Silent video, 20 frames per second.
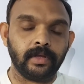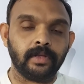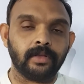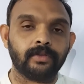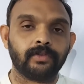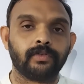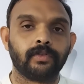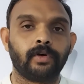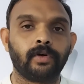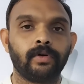
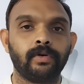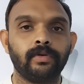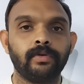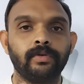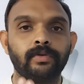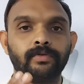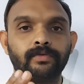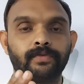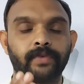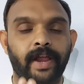
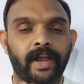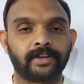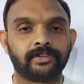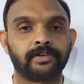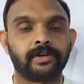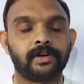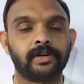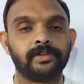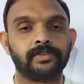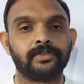So
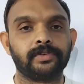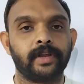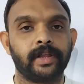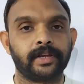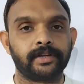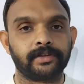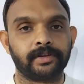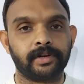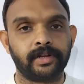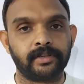fractional
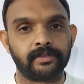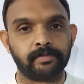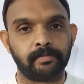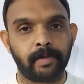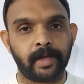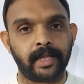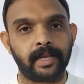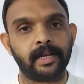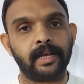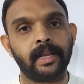distillation is
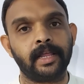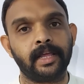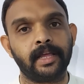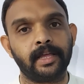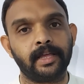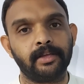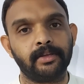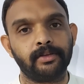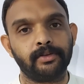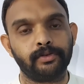
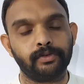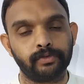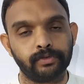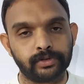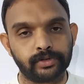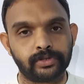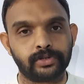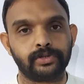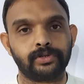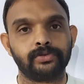mainly
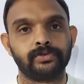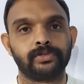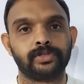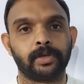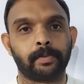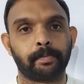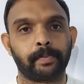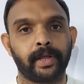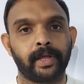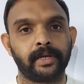used to
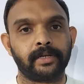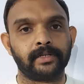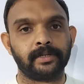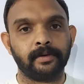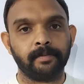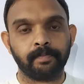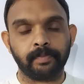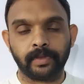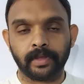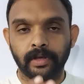separate
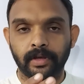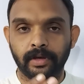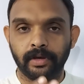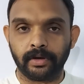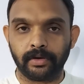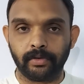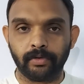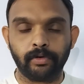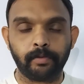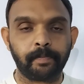
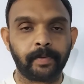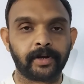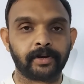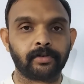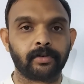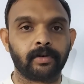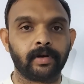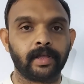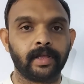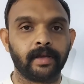crude
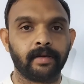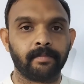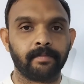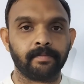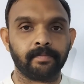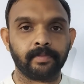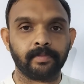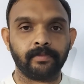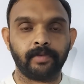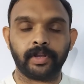
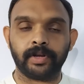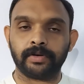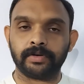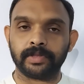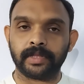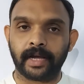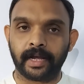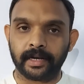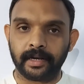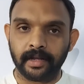petroleum. We know
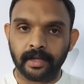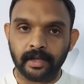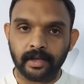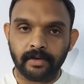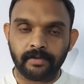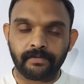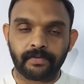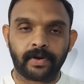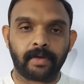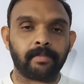that
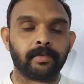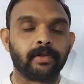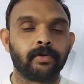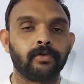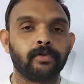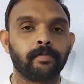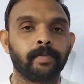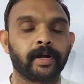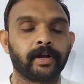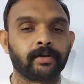from
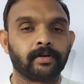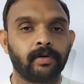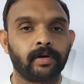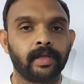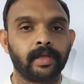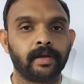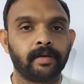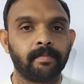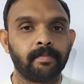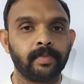crude
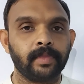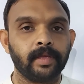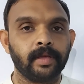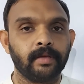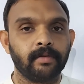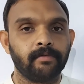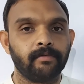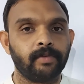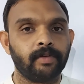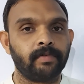petroleum
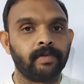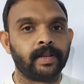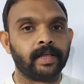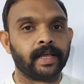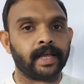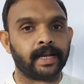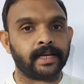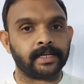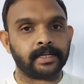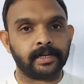we will
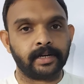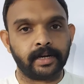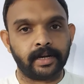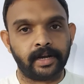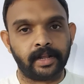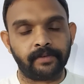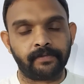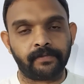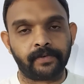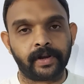get
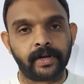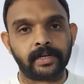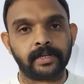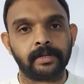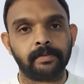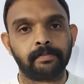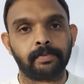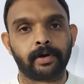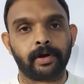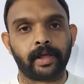
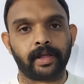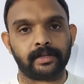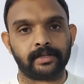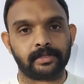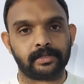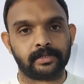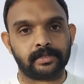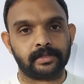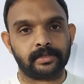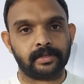different
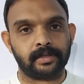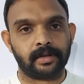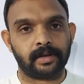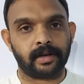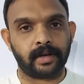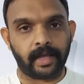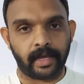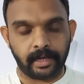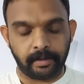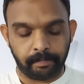products
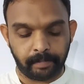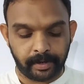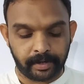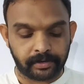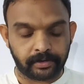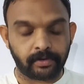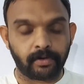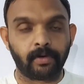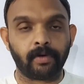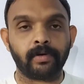like
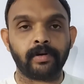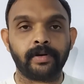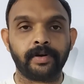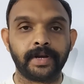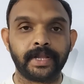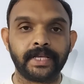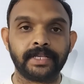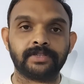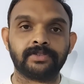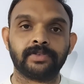petrol,
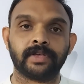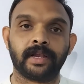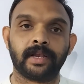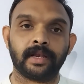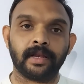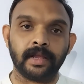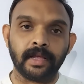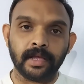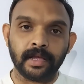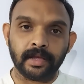
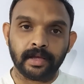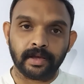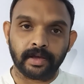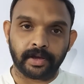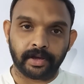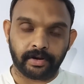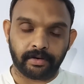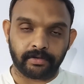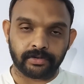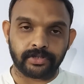diesel,
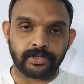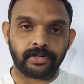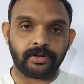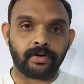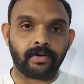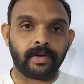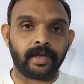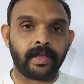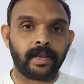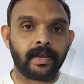kerosene
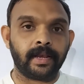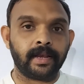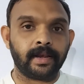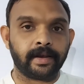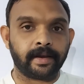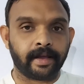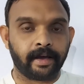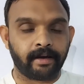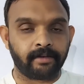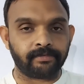oil,
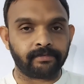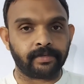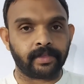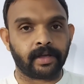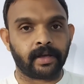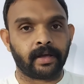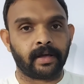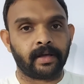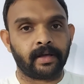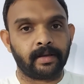
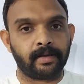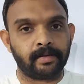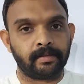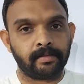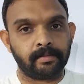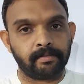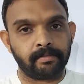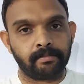naphtha,